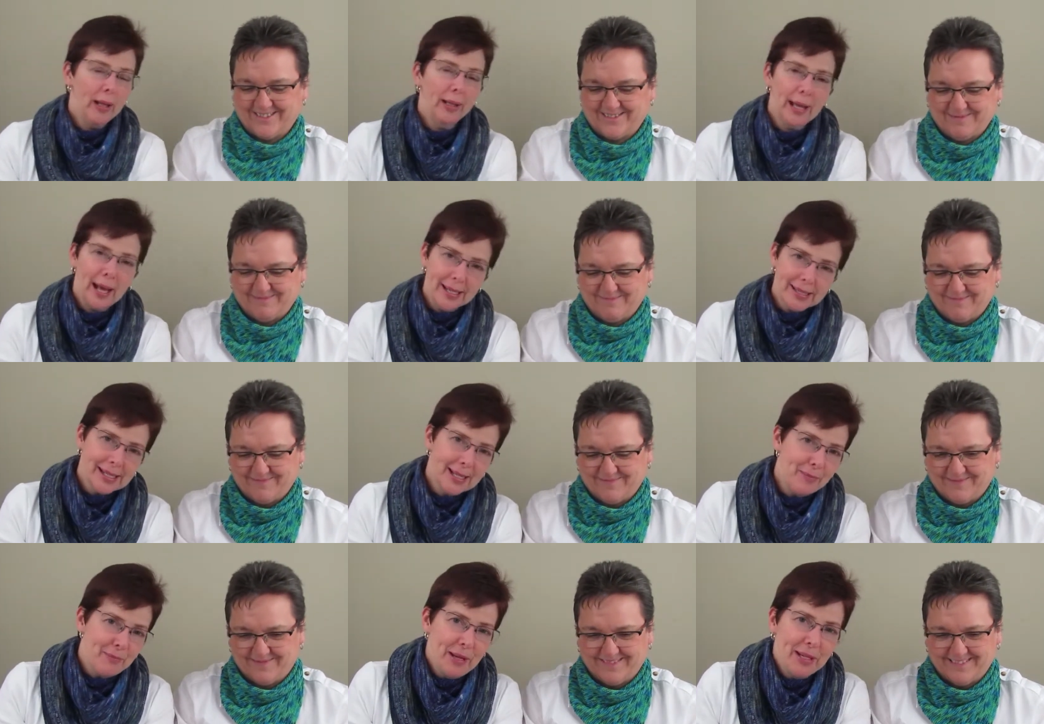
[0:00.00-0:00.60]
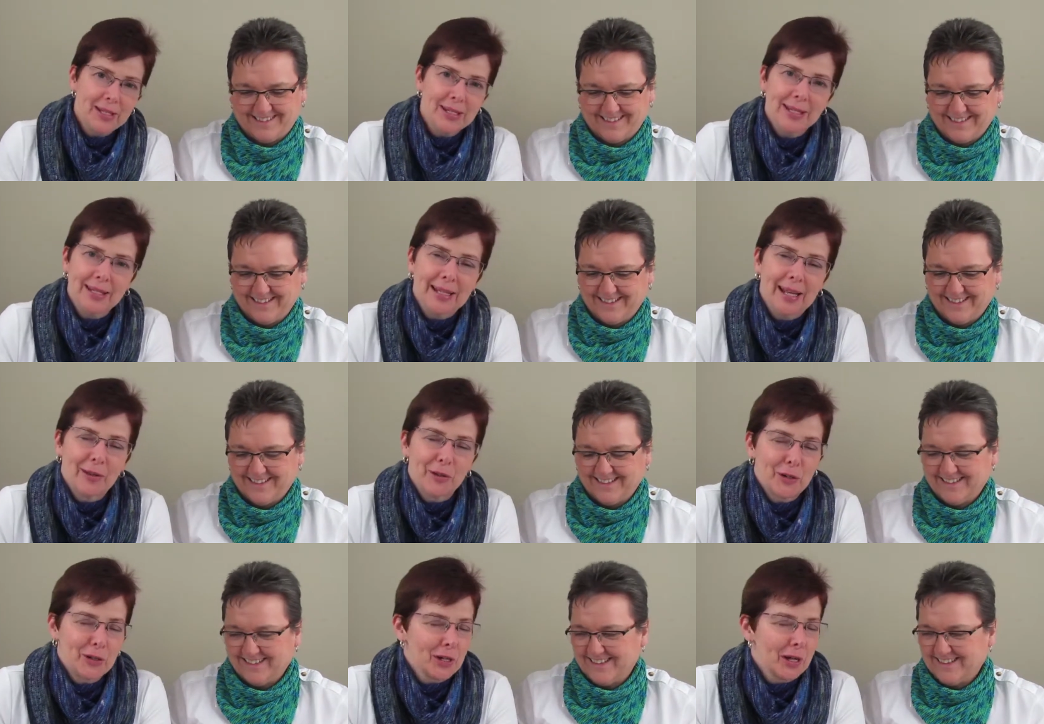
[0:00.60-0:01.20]
Speaker 1: well, as I mentioned
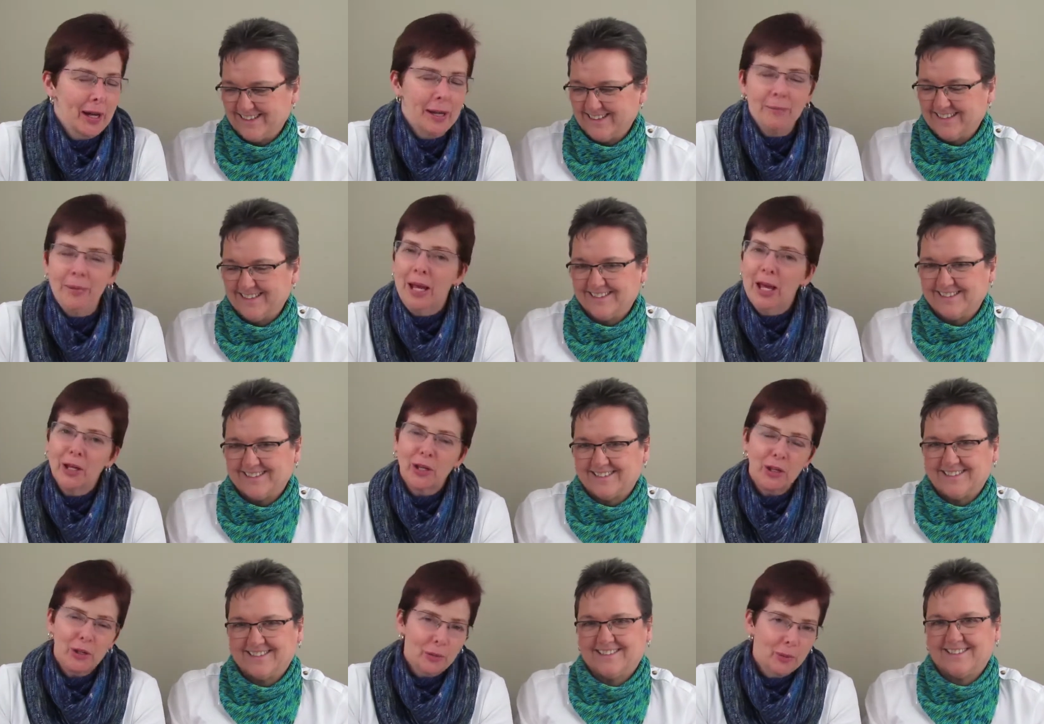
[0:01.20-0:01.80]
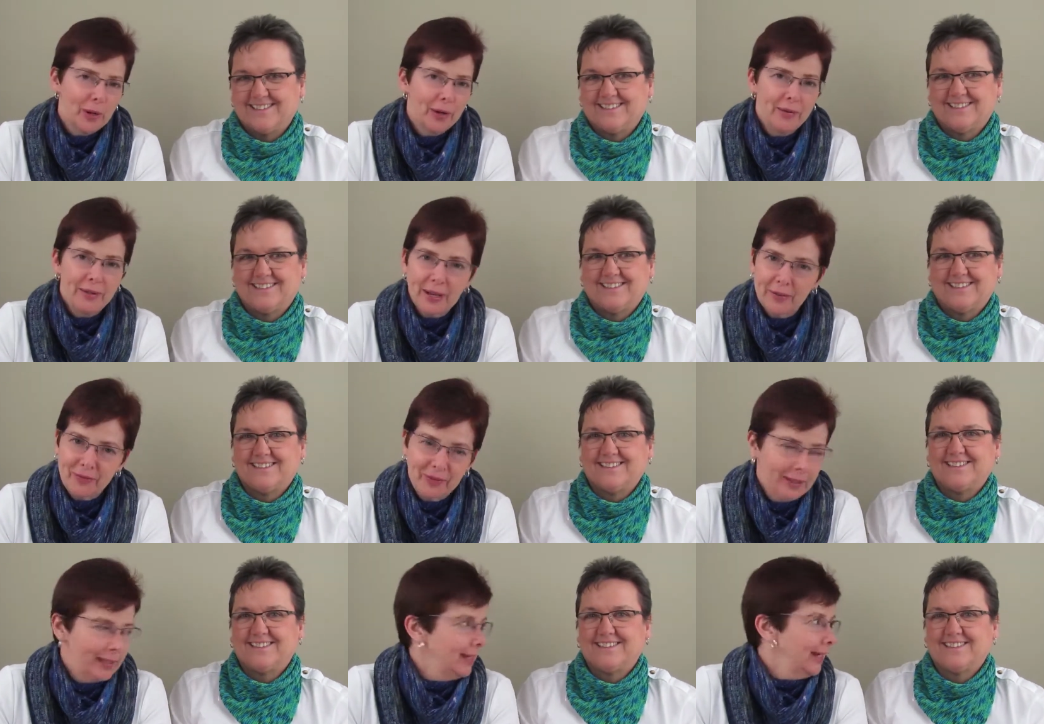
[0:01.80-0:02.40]
the other time, you are
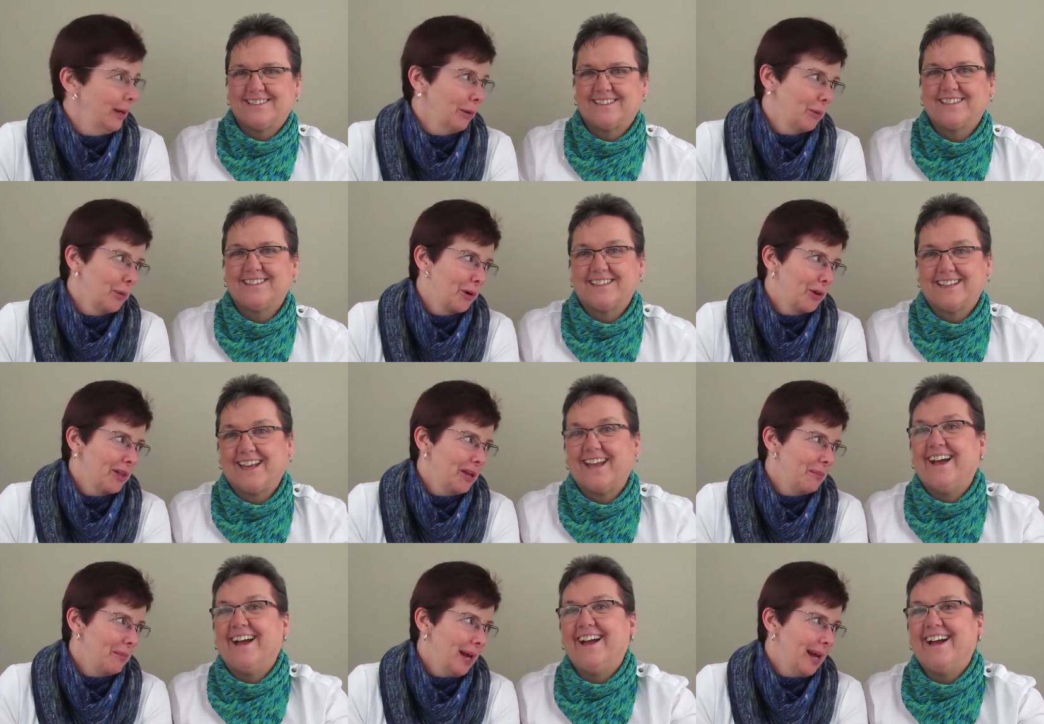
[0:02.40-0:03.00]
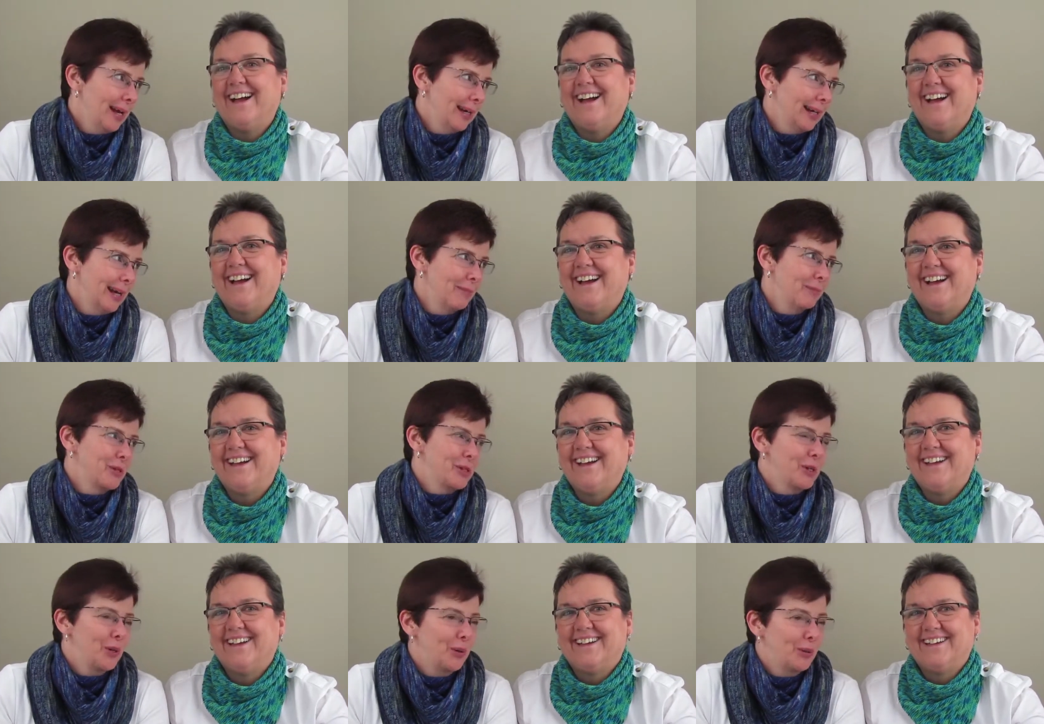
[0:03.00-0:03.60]
definitely net worthy, May.
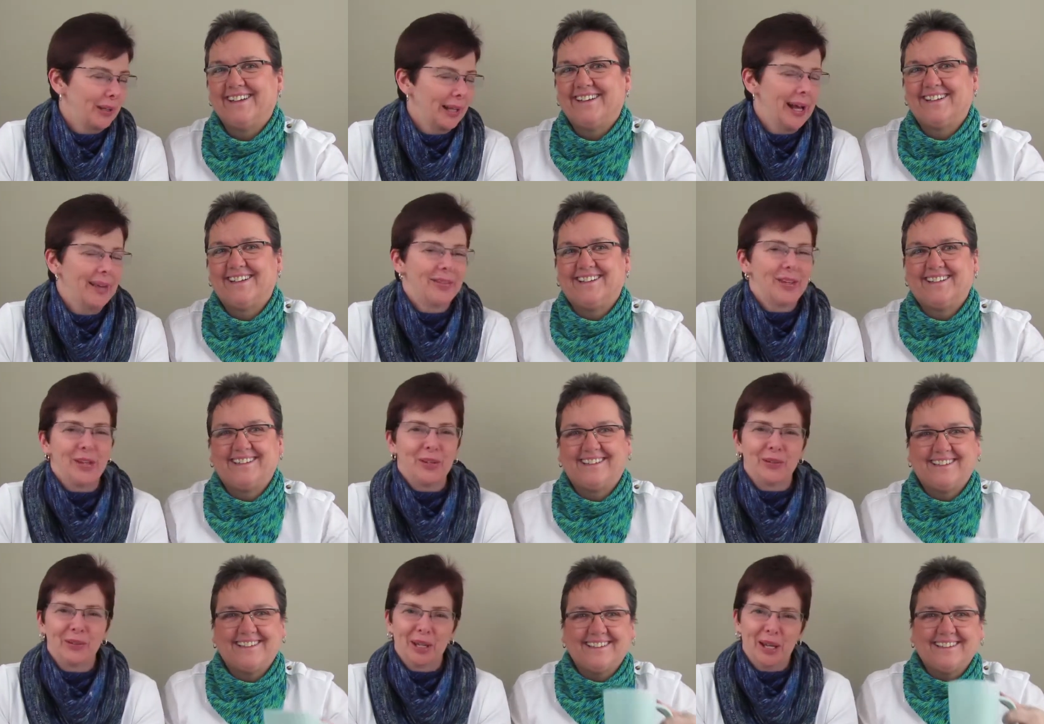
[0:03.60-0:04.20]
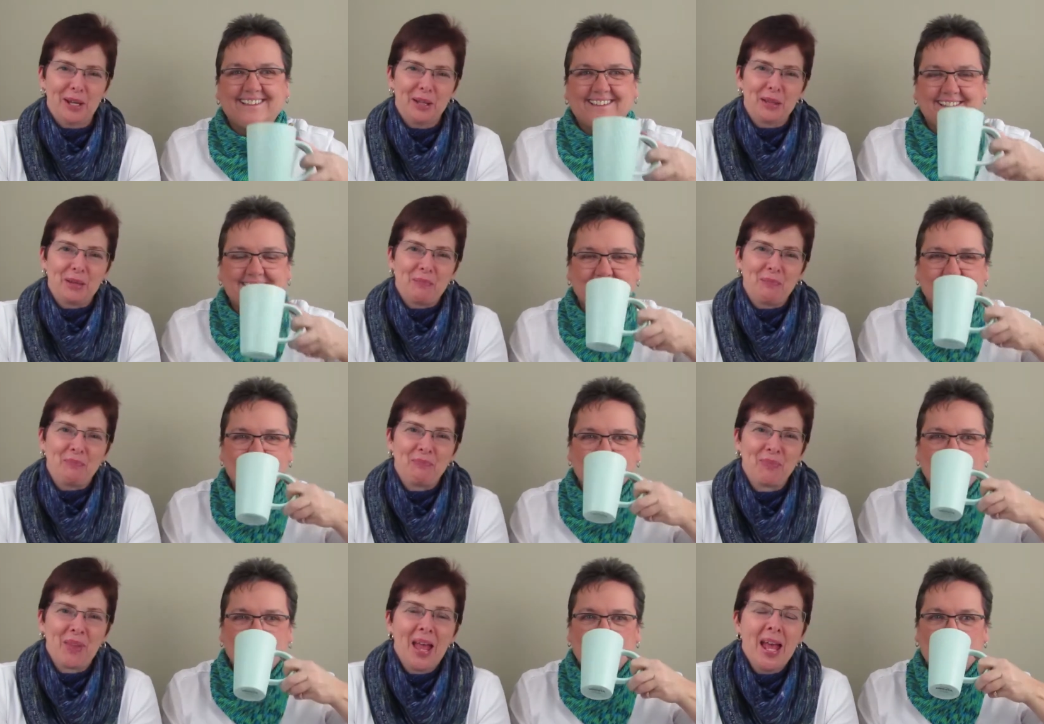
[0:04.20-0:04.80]
I'm so glad that you like
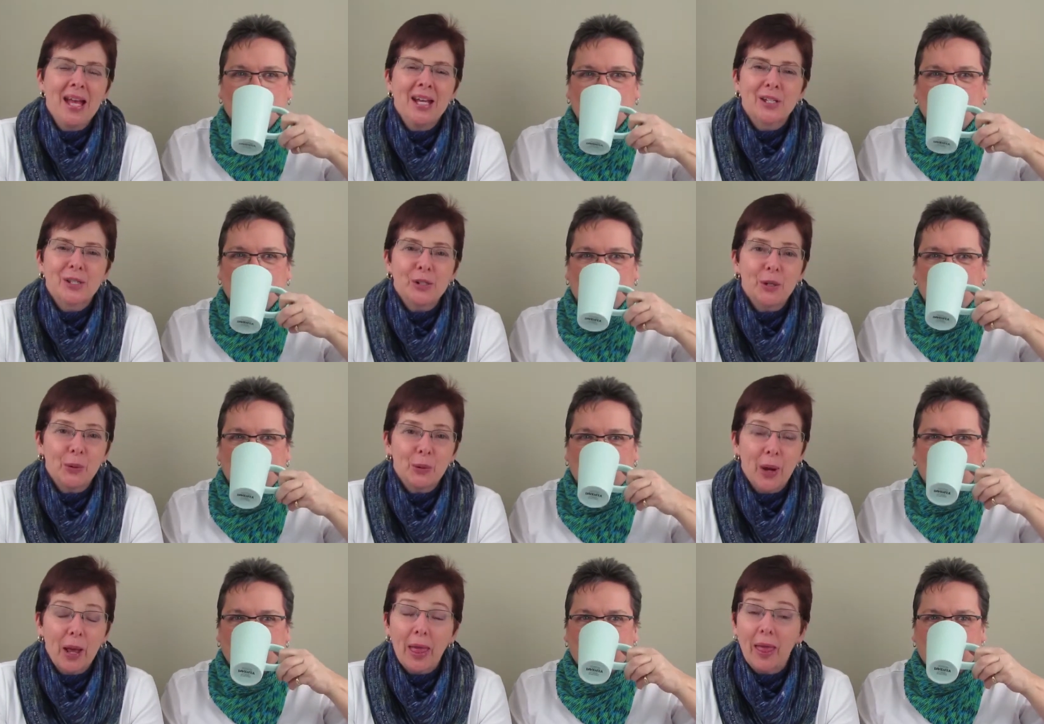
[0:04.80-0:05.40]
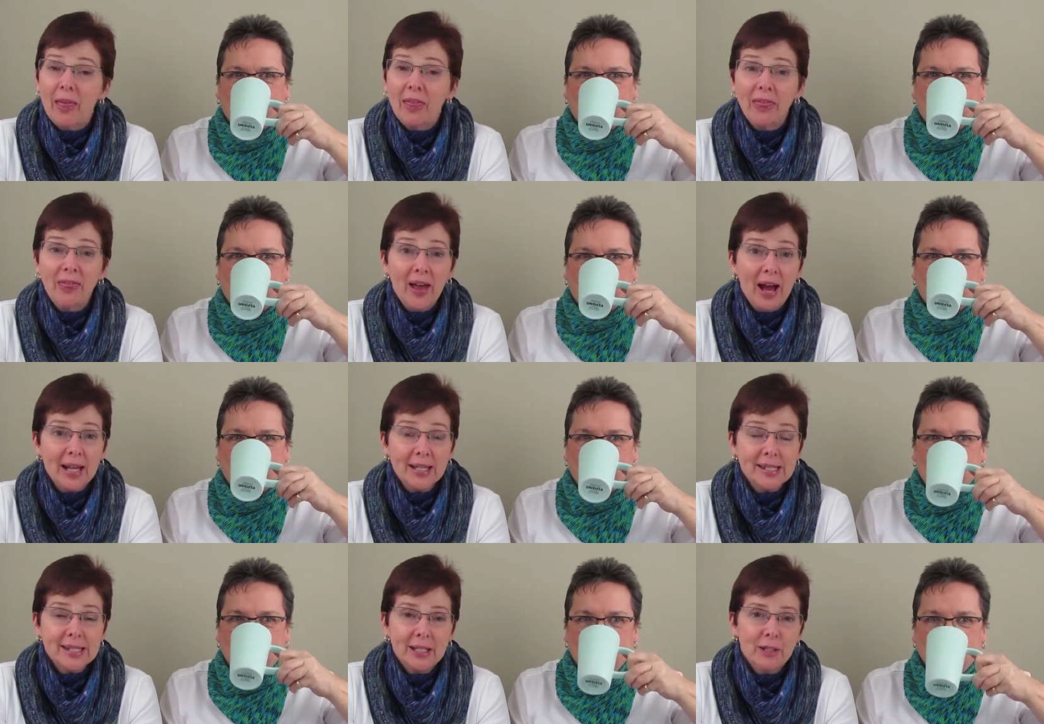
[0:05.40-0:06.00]
them. So
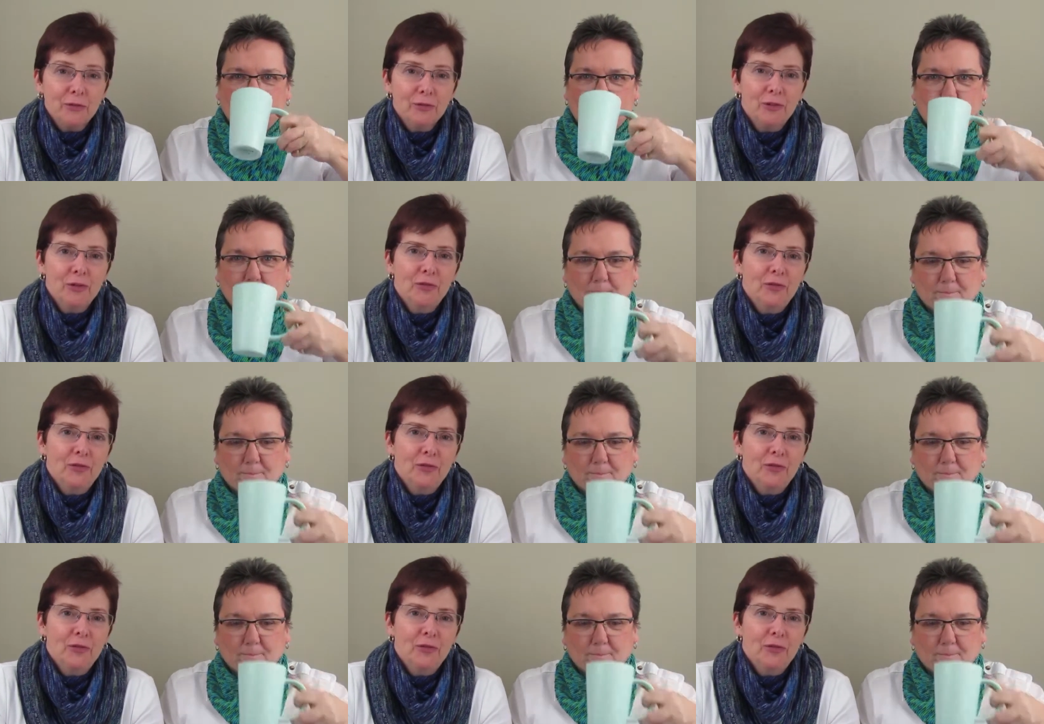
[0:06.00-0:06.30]
that's it